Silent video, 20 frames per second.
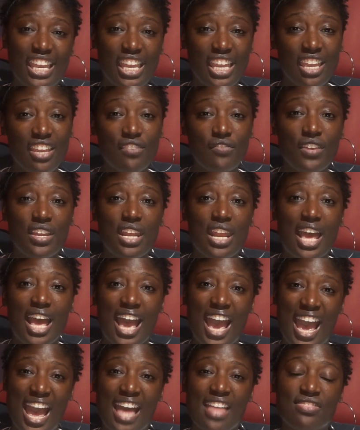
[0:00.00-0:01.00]
Even
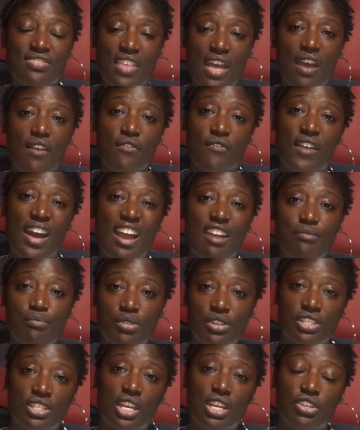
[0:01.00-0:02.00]
at that
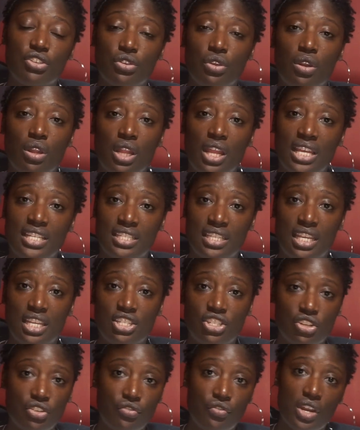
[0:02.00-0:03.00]
5%
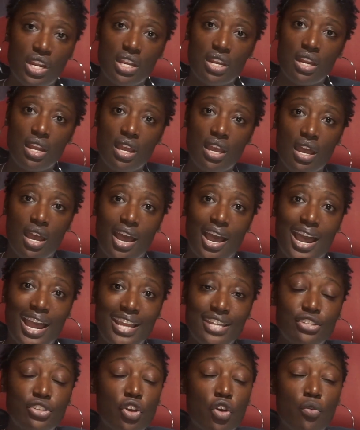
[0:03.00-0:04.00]
utilization rate,
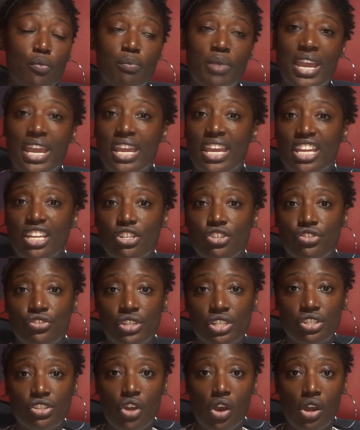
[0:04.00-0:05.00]
I don't pay
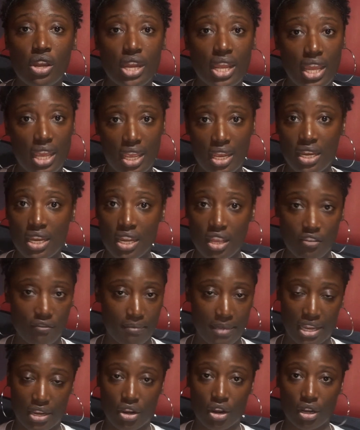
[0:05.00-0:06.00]
interest on any of
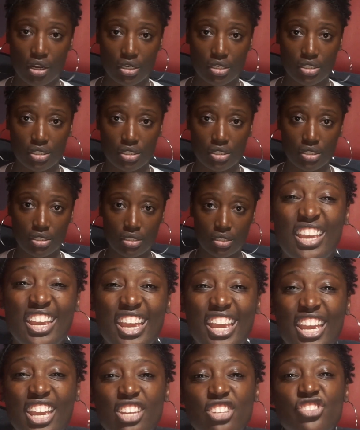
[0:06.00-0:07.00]
my cards.
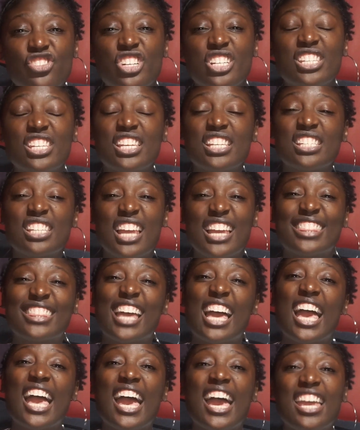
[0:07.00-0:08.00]
Interest is like
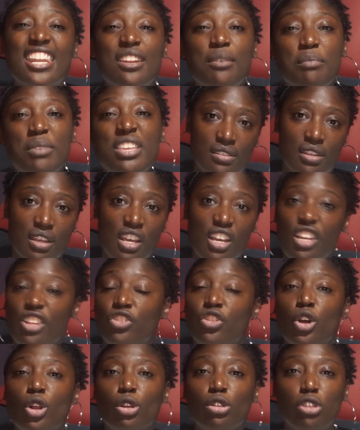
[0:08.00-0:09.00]
the enemy,
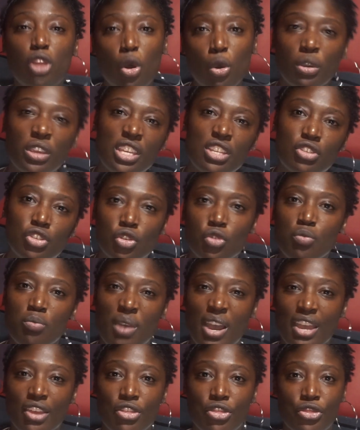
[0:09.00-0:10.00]
the Loki to
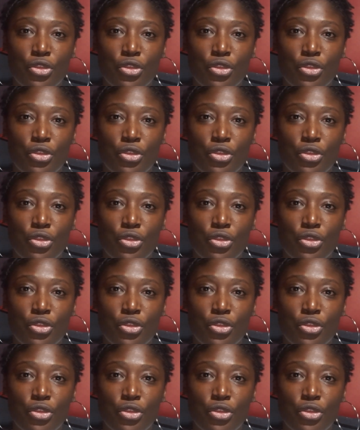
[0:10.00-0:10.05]
my